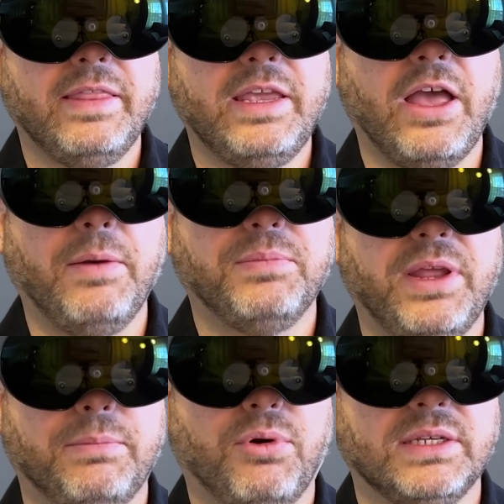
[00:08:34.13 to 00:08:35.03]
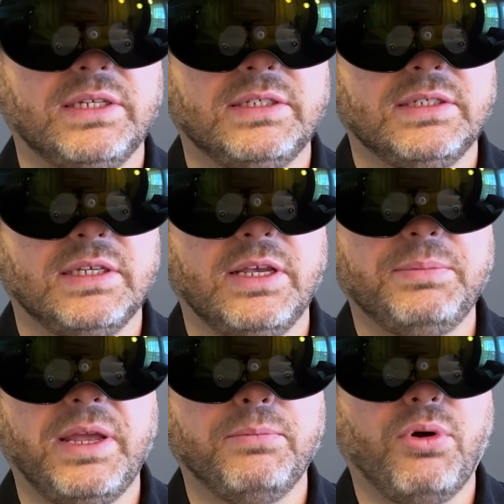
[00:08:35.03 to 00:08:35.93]
the update process. It says
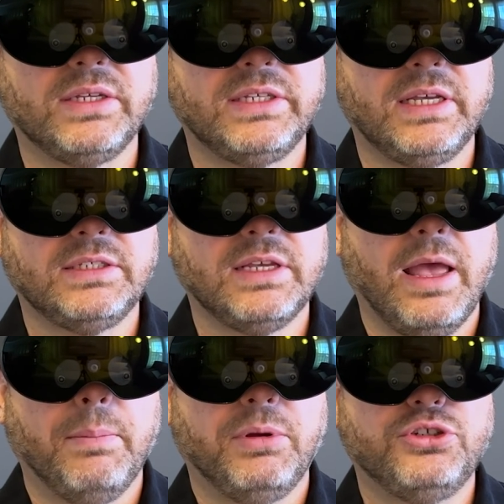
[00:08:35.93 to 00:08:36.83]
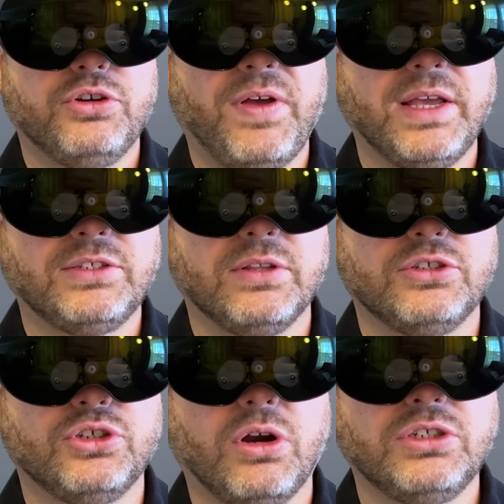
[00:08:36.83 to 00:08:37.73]
update in process. Put your device on the
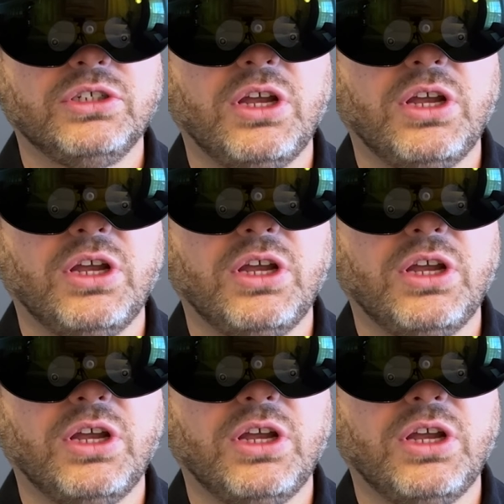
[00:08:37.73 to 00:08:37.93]
charging